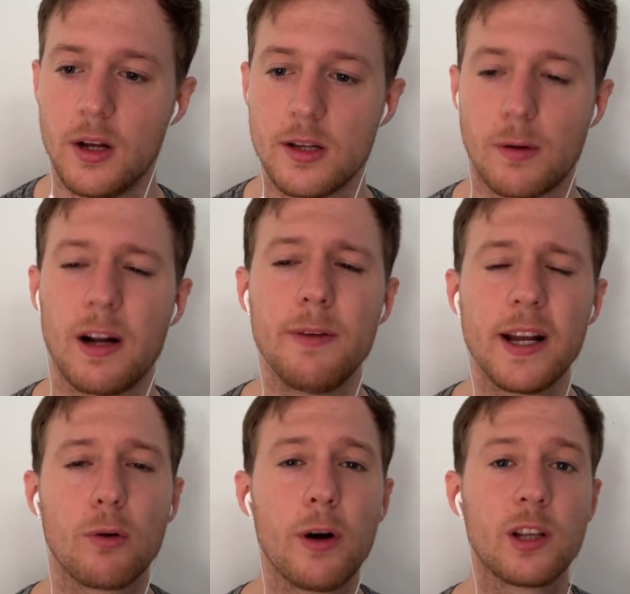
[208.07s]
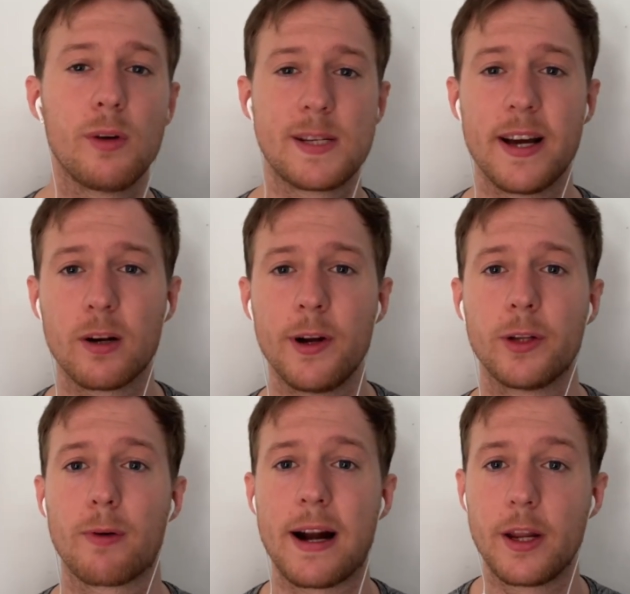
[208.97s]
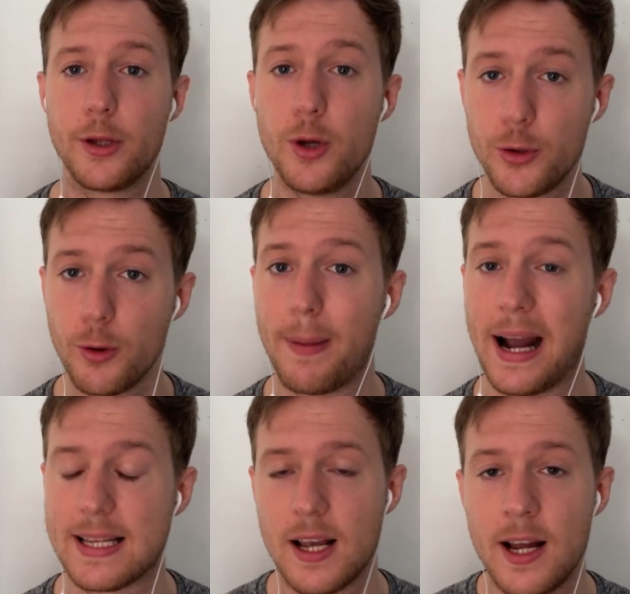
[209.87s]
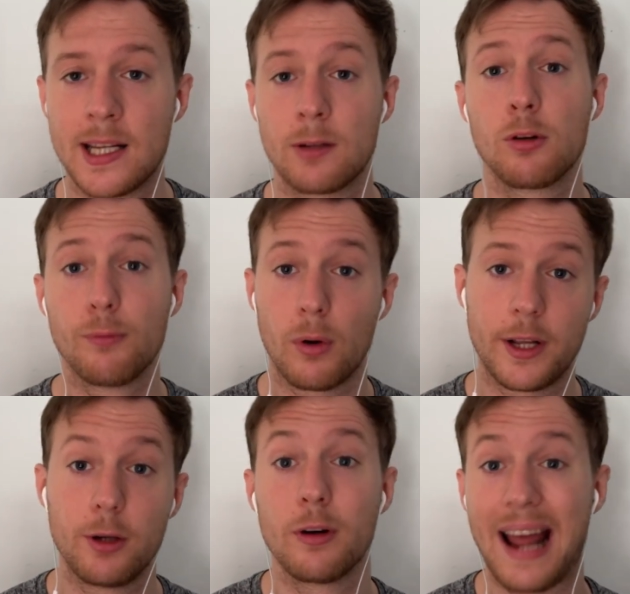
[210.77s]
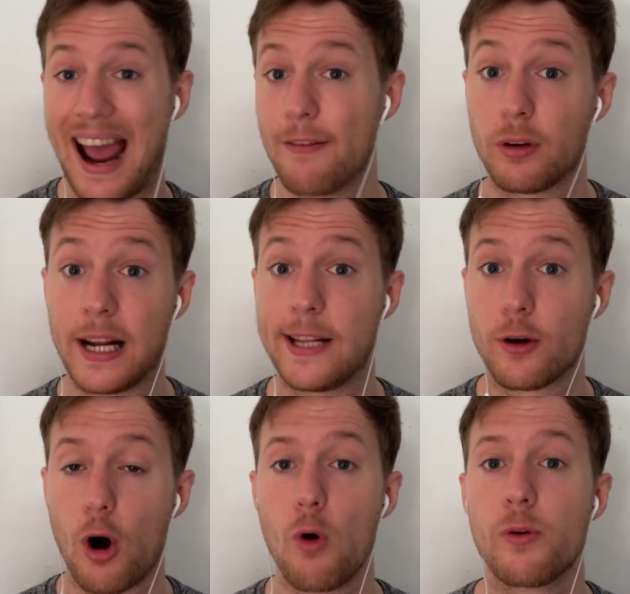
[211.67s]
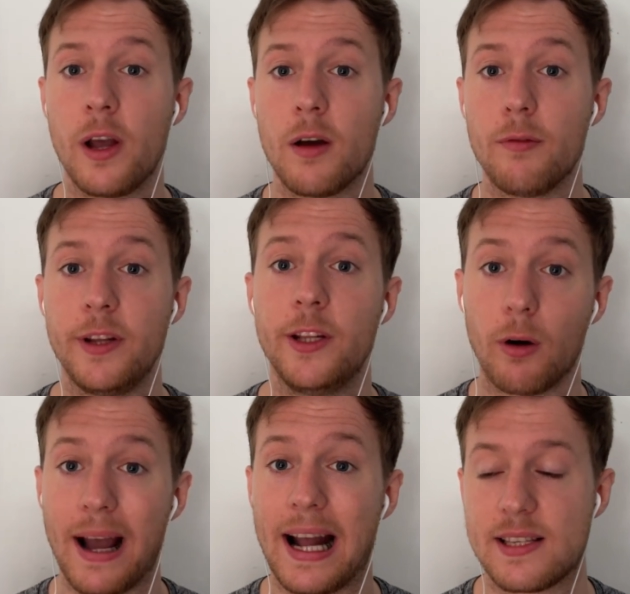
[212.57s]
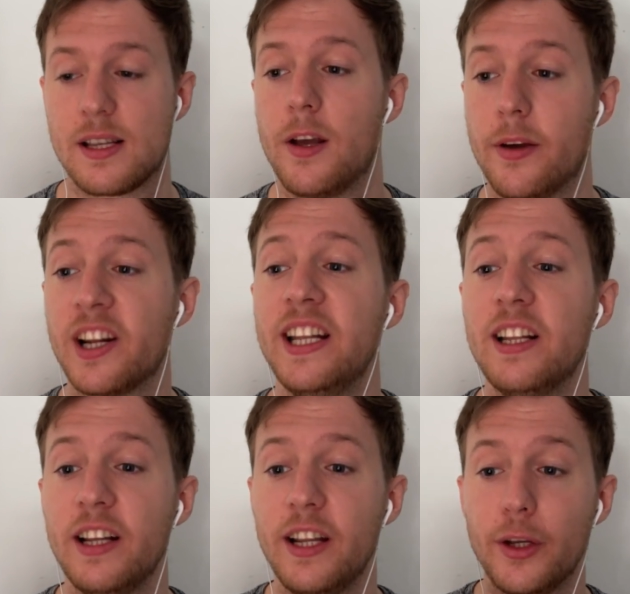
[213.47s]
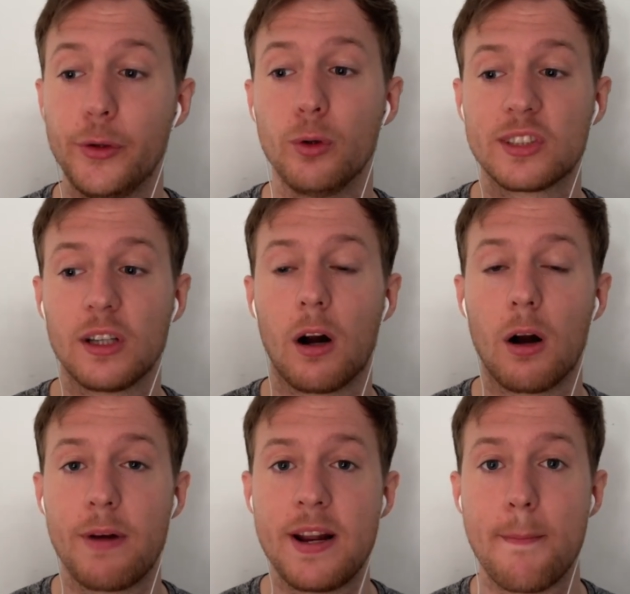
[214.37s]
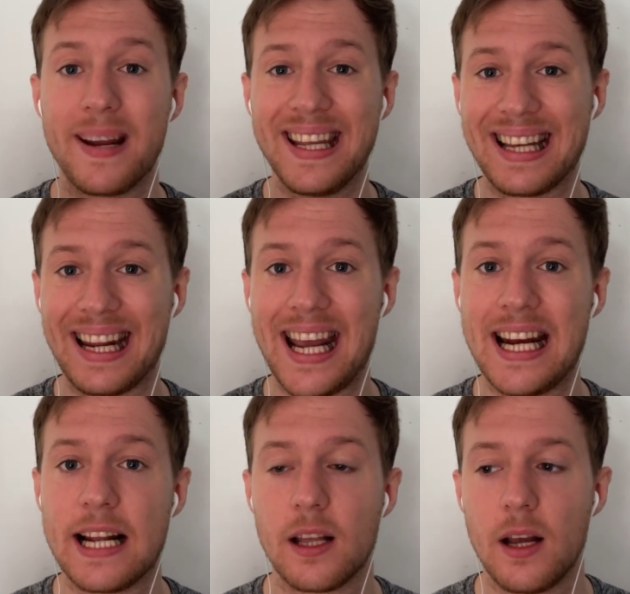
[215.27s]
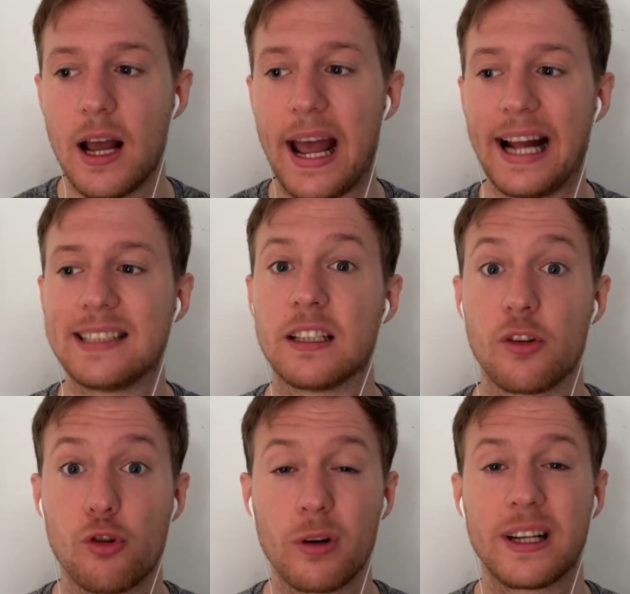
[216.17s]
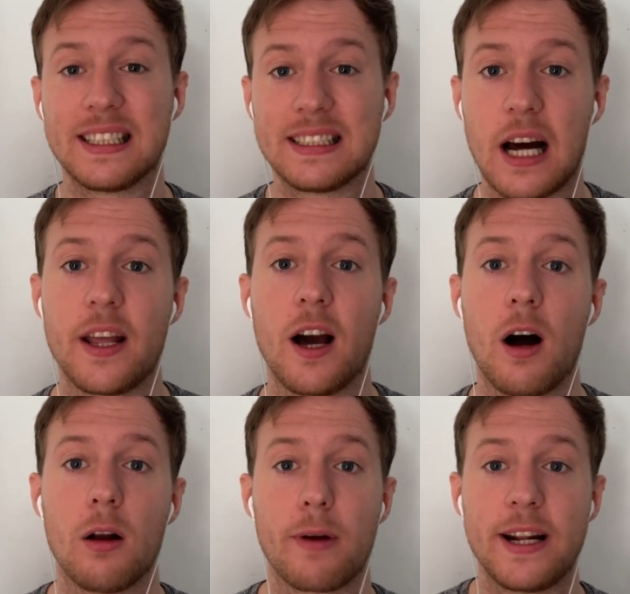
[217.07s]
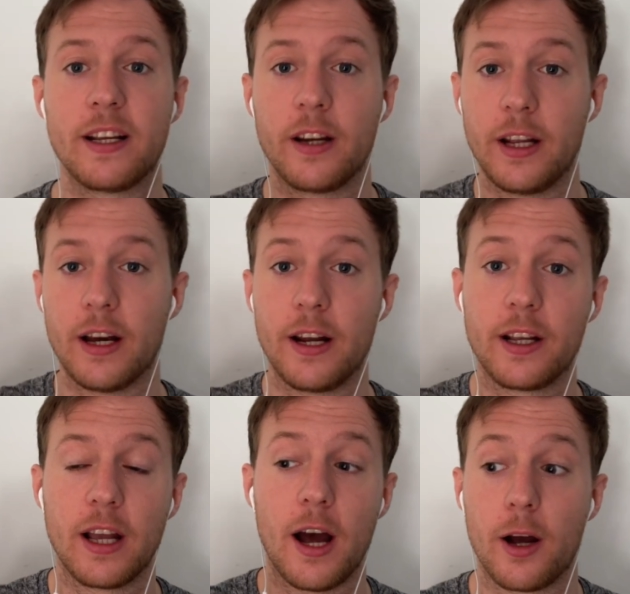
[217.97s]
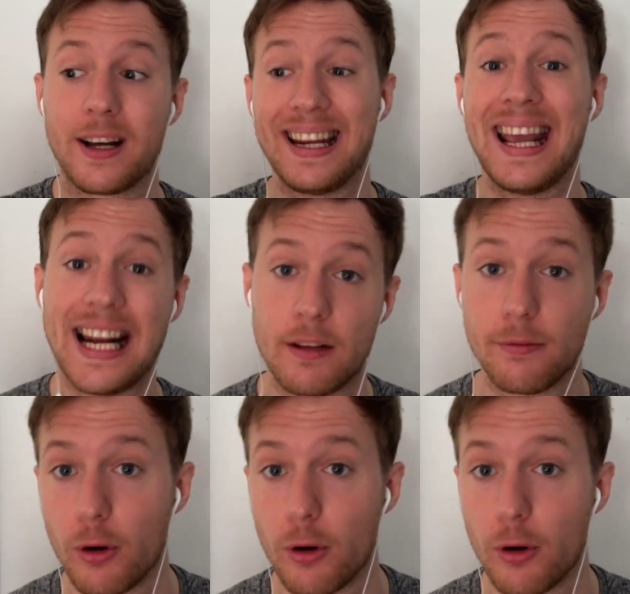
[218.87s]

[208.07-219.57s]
So what we are going to do is we are going to run YouTube ads. Now don't worry, you don't have to create your own video ads. You can literally use already pre-created ads that John Crestani already cre uh, created for